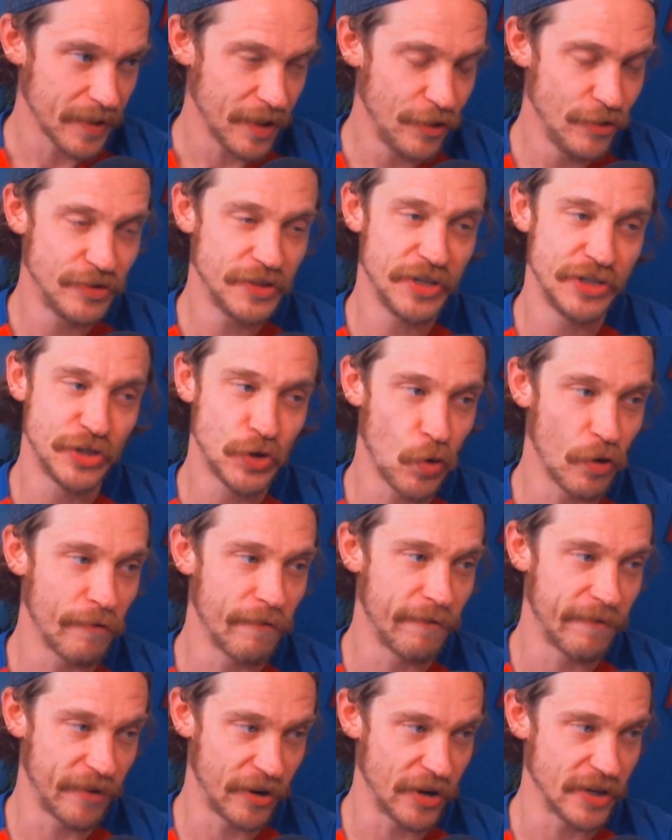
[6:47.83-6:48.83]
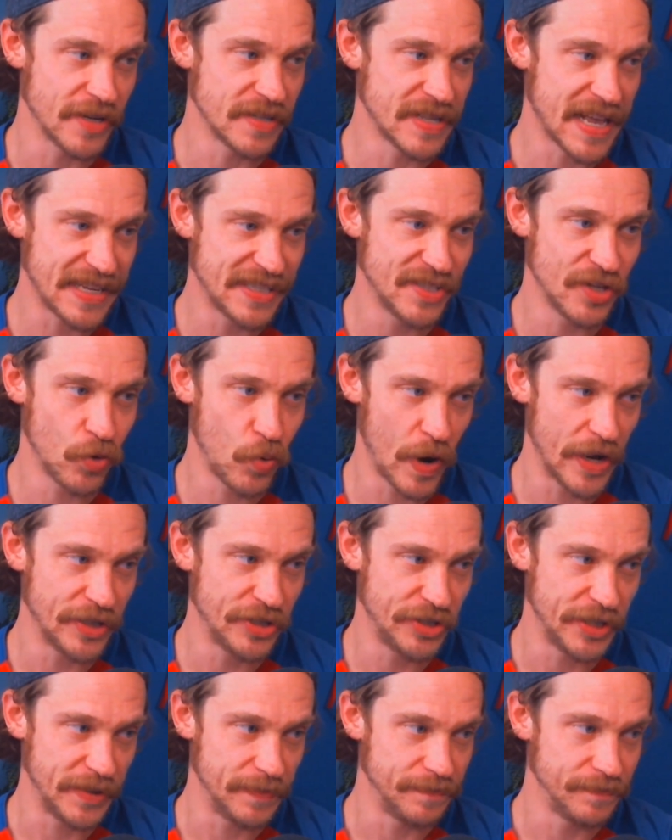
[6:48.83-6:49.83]
who's going to score first? That's the
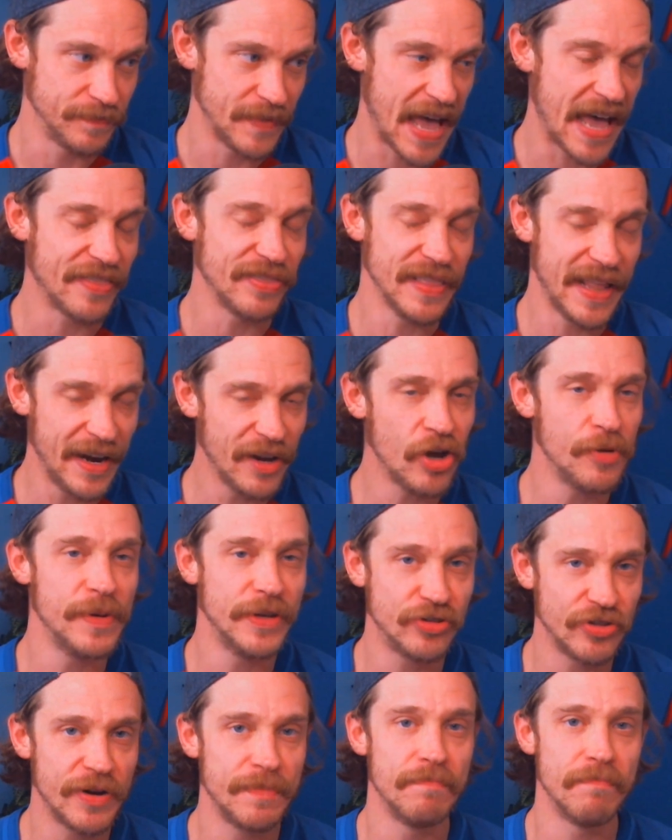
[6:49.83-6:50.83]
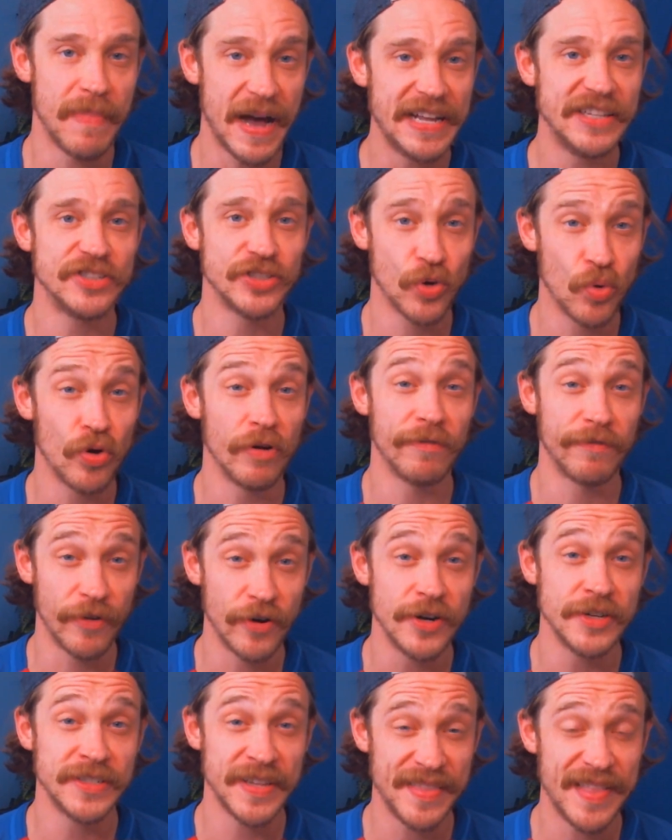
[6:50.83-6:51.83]
question. Atletico Madrid might score
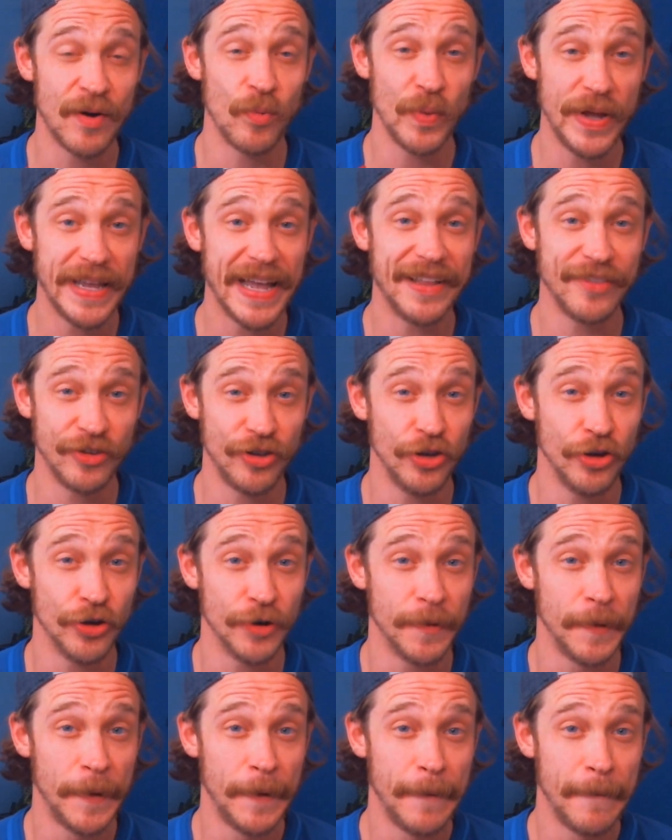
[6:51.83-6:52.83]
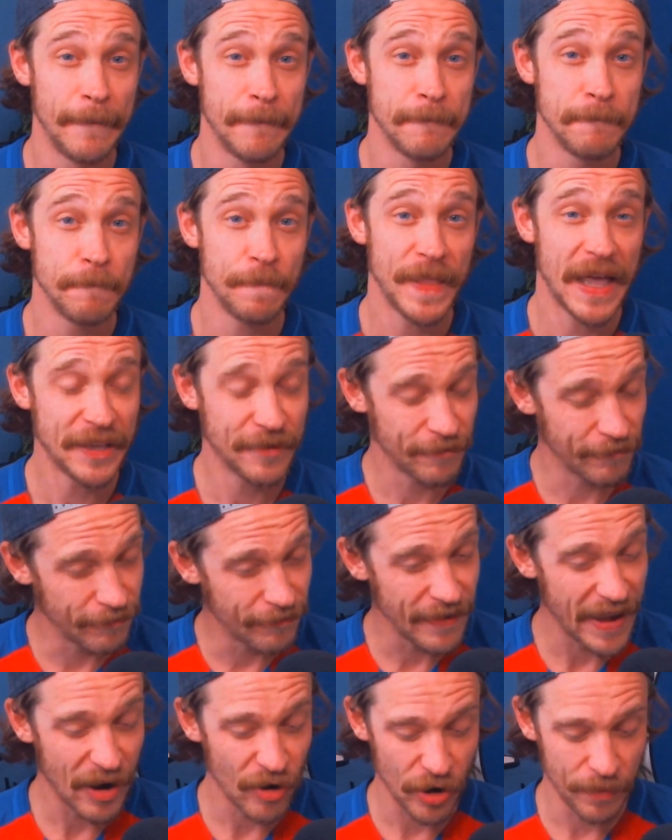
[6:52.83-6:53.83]
first, and then we get two. That's
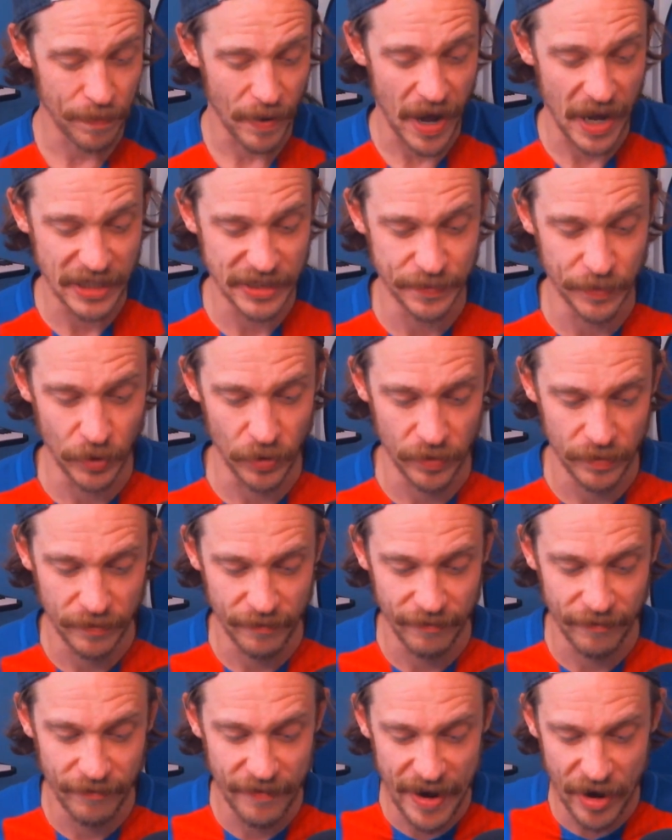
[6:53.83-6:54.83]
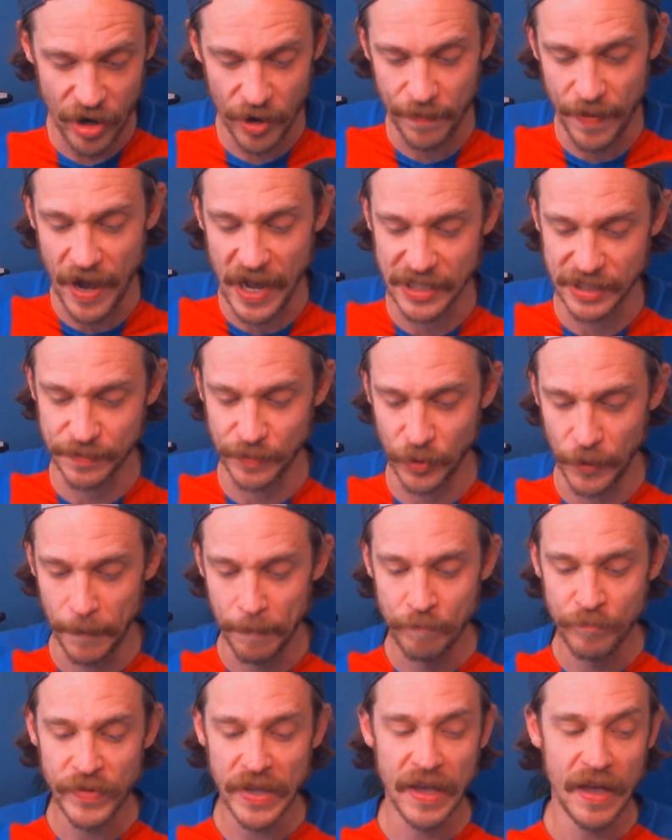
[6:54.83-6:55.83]
very possible. Very possible.
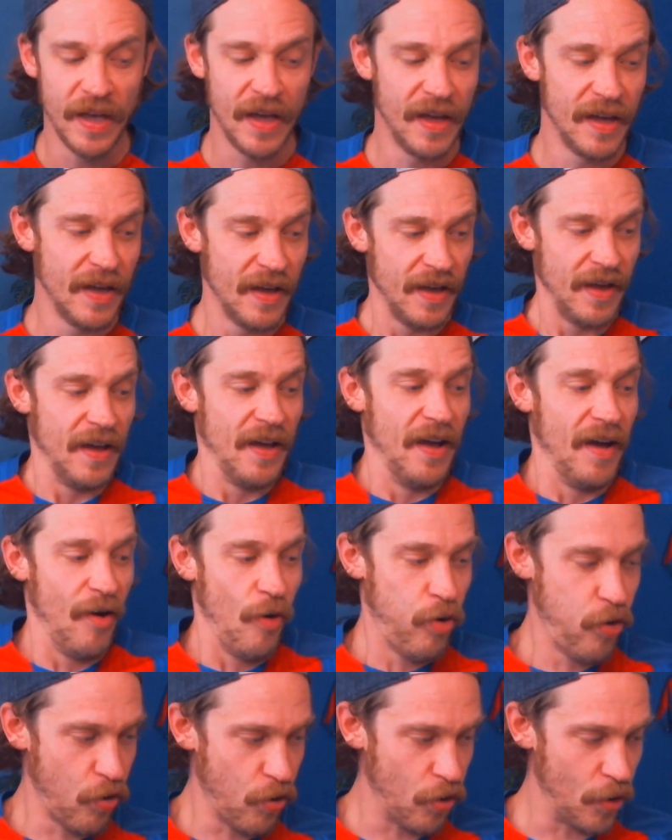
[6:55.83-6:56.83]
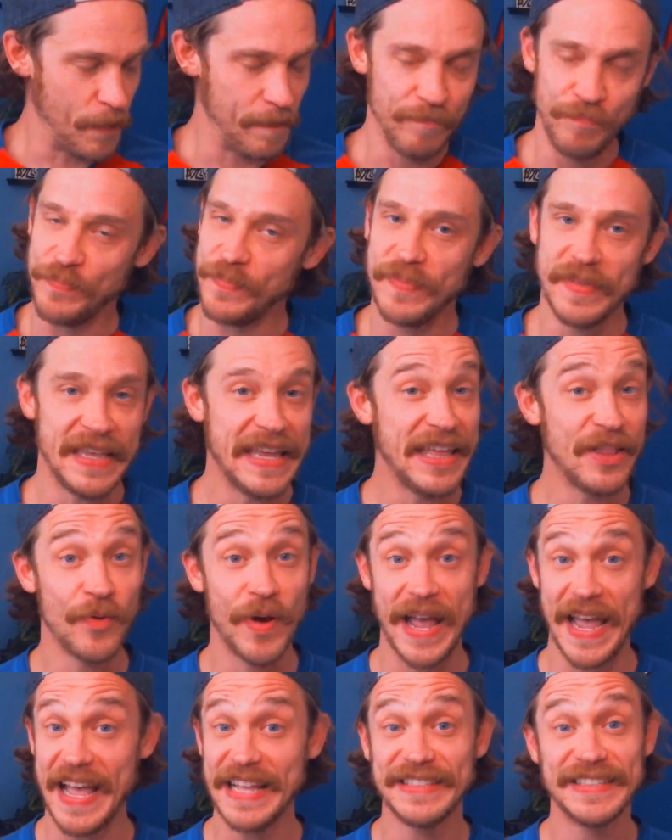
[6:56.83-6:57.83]
Whew. Either
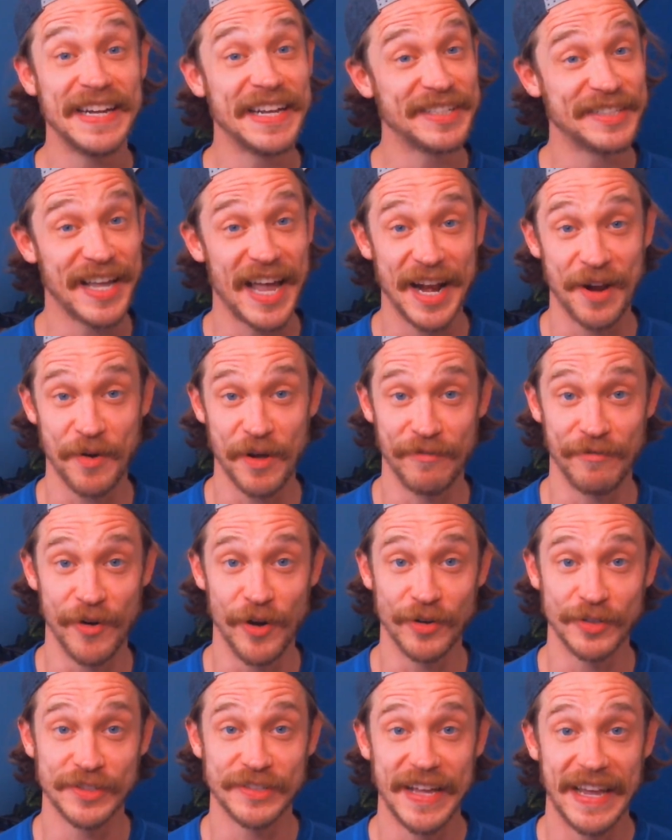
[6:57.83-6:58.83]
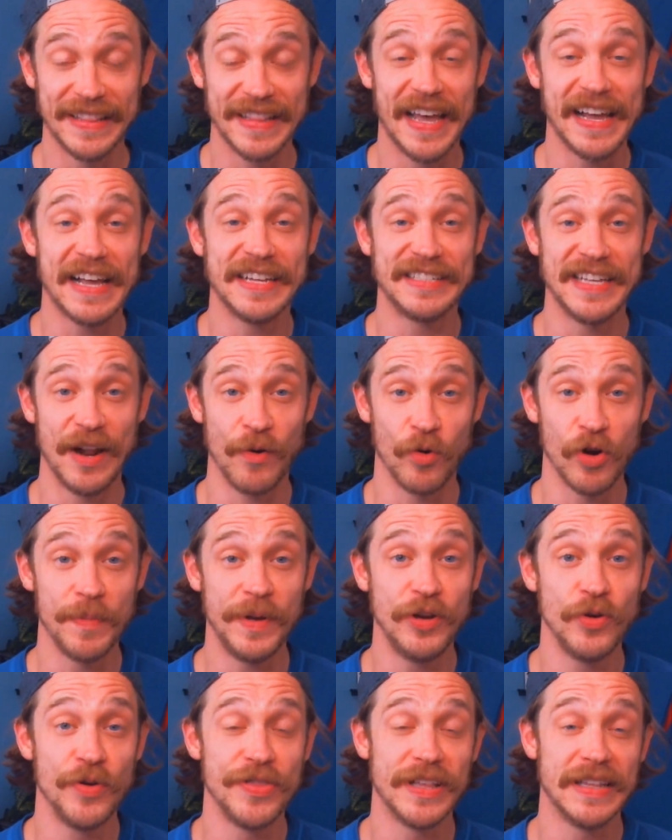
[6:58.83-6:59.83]
way, it's an exciting one, folks. And like I said, we're going
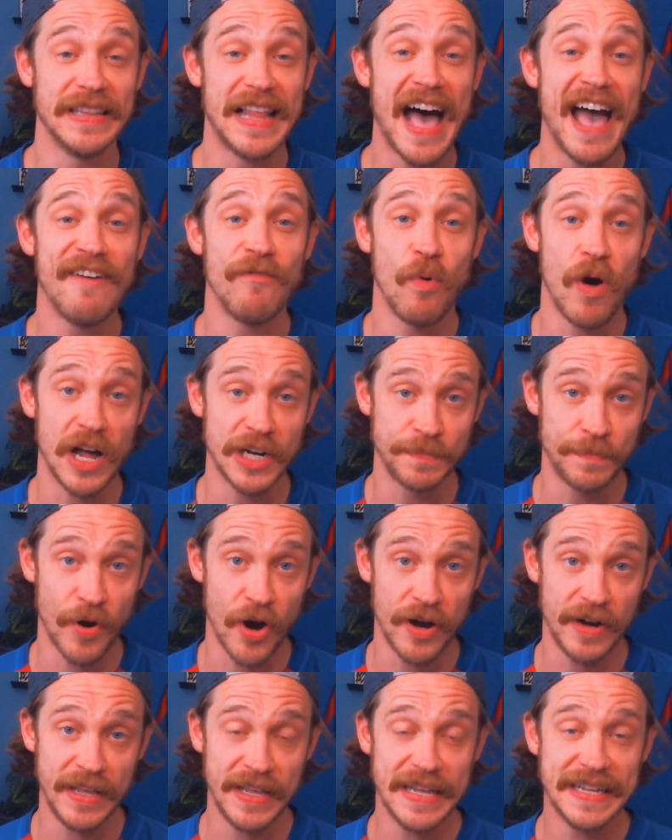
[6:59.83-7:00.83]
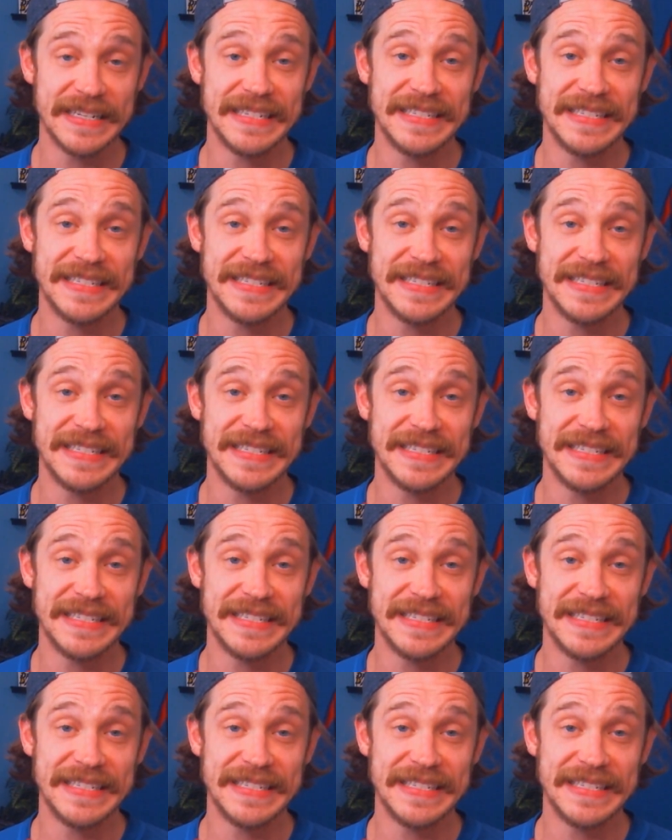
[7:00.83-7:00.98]
to be doing the live watch party,